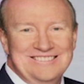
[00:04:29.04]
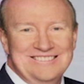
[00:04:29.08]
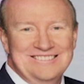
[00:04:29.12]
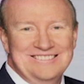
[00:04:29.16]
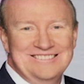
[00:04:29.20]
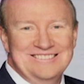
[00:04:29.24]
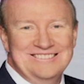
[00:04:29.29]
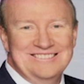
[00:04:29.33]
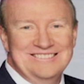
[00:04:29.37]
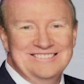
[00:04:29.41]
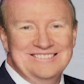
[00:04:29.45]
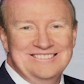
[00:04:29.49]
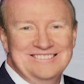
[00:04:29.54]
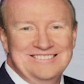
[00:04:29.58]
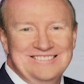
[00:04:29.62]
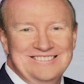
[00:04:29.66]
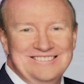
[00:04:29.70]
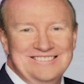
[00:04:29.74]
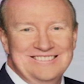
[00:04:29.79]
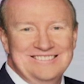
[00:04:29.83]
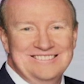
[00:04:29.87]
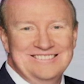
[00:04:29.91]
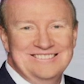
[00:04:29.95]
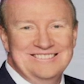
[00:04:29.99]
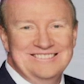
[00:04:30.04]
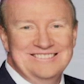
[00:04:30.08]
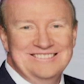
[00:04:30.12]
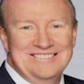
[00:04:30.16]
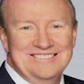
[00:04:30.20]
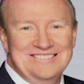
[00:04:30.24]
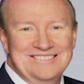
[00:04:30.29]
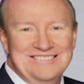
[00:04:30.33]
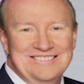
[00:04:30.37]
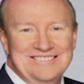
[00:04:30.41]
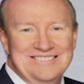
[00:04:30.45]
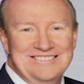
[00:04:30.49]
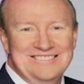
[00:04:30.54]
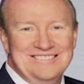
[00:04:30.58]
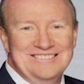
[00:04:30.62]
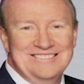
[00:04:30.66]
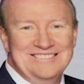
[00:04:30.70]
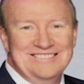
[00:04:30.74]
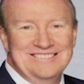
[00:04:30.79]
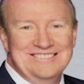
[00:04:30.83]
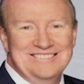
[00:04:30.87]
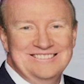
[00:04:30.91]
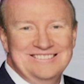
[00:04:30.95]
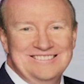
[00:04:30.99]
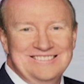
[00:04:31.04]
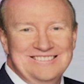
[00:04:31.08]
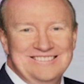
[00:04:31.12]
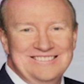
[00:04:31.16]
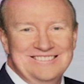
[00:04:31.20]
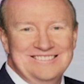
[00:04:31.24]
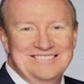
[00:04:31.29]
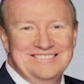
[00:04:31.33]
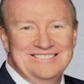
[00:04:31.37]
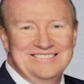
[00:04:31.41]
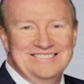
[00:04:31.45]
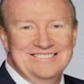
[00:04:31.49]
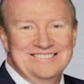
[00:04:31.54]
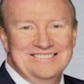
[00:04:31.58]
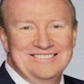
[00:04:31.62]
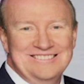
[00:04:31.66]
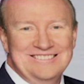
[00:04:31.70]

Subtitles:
The person shown says nothing.